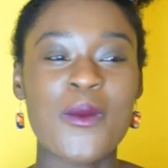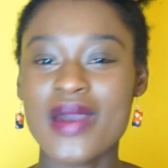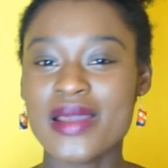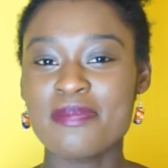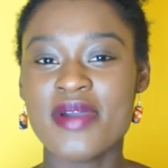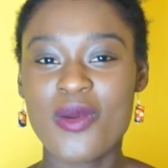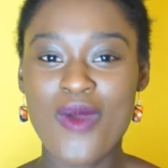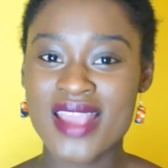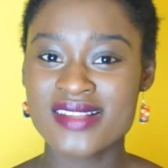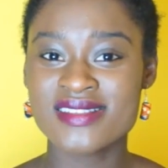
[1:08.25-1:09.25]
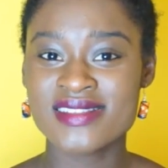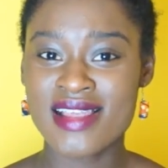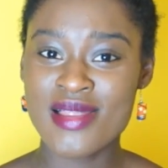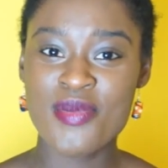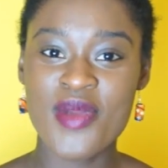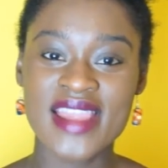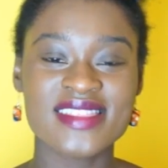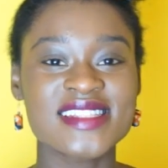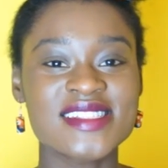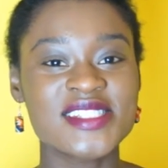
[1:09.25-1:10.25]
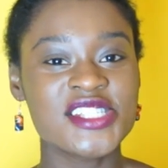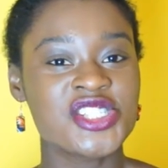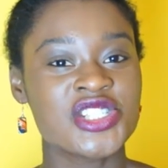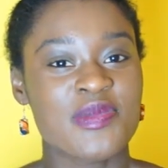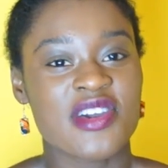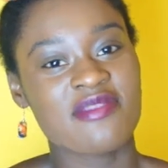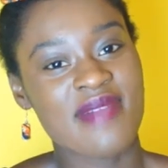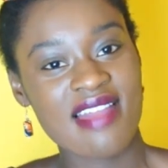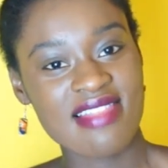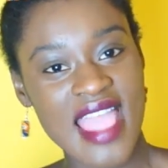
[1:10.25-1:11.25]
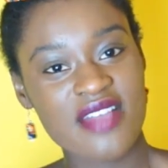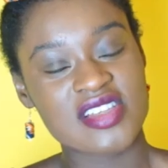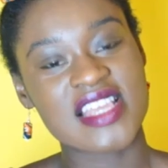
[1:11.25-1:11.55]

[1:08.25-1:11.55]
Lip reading: what better way to celebrate than to teach you a bit of my language.